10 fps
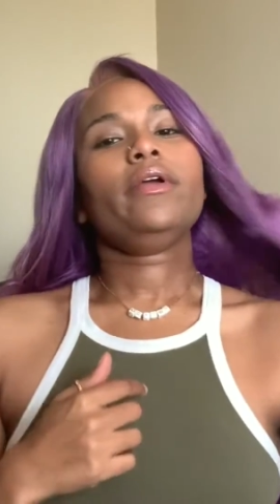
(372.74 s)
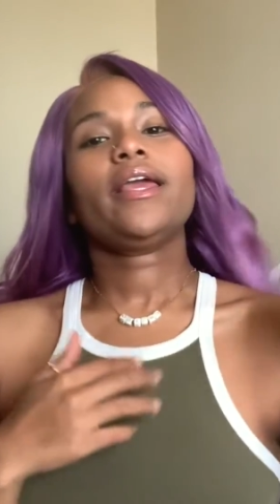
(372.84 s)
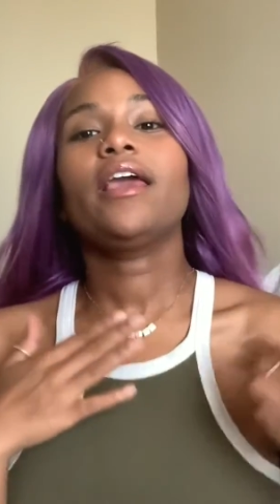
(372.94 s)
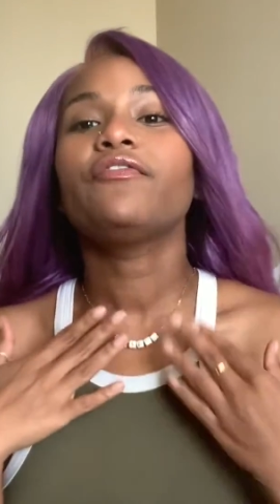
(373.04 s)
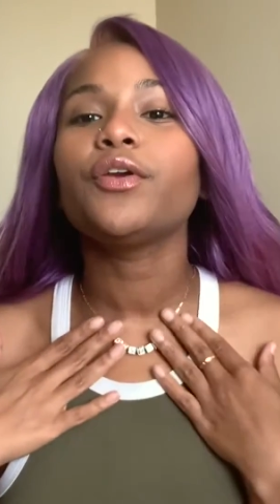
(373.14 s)

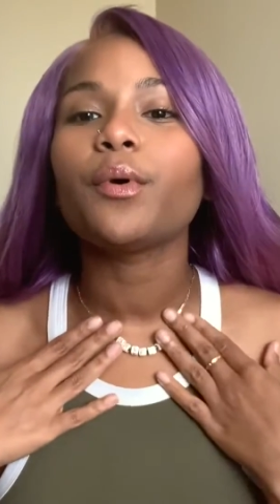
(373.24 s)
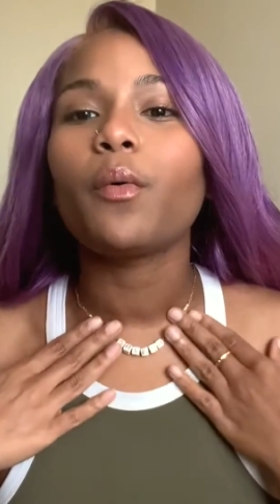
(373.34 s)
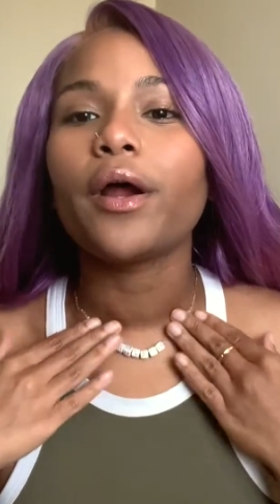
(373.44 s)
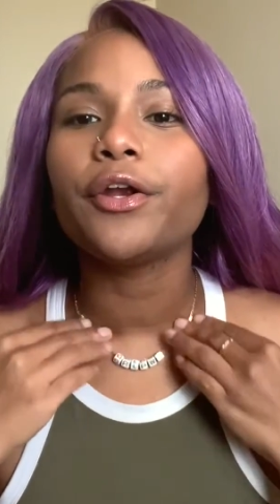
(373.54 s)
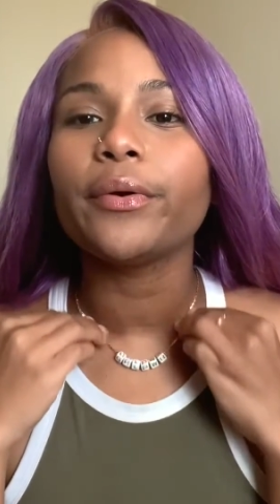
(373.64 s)
if you were
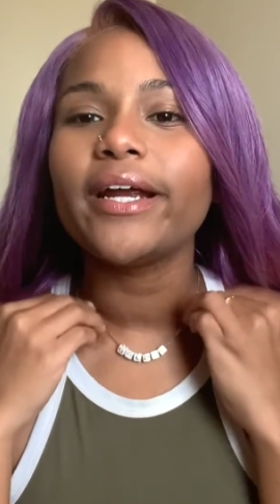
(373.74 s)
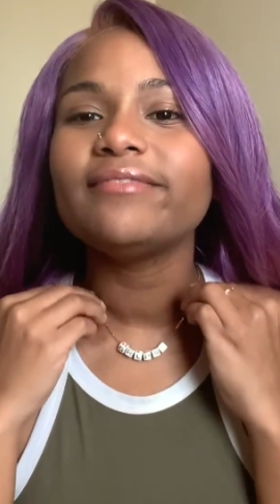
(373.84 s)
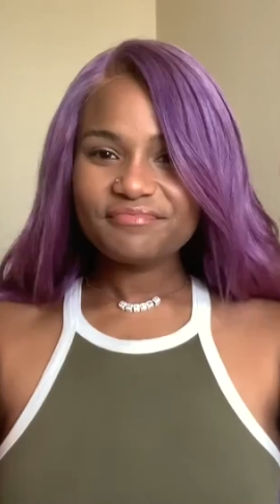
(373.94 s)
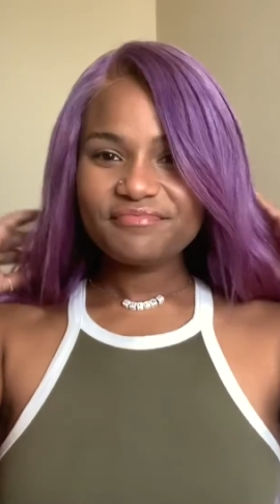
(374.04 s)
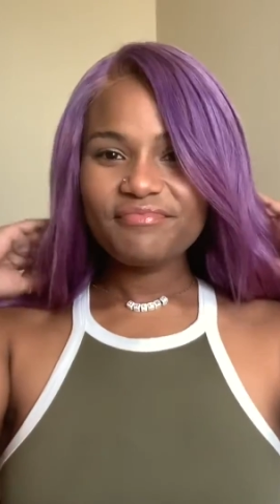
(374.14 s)
wondering.
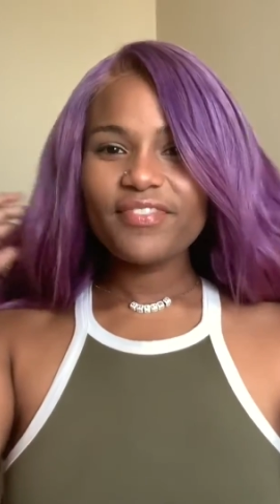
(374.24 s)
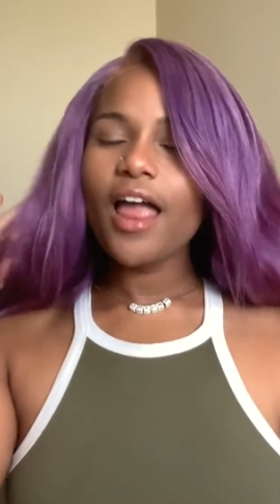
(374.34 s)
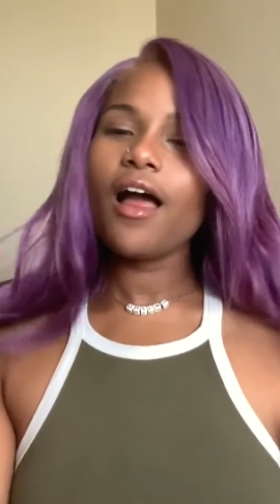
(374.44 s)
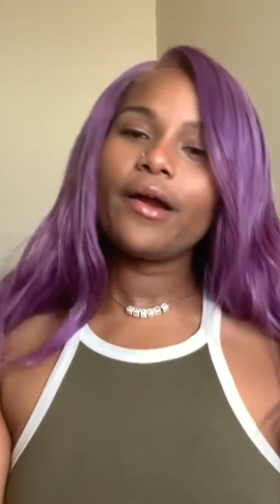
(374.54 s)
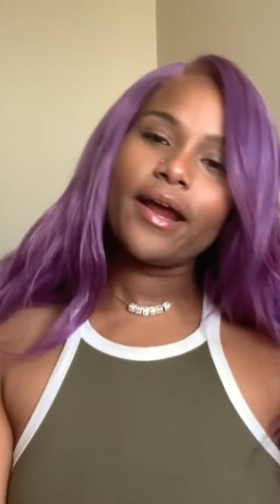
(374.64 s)

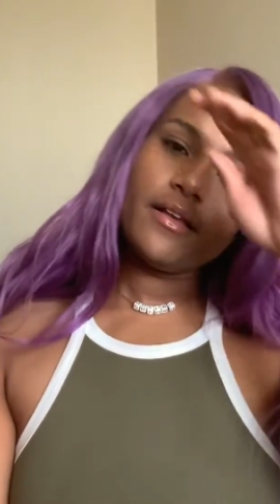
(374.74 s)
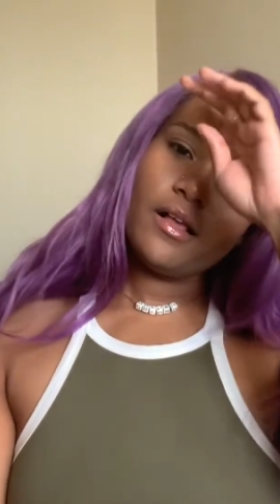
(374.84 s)
All right.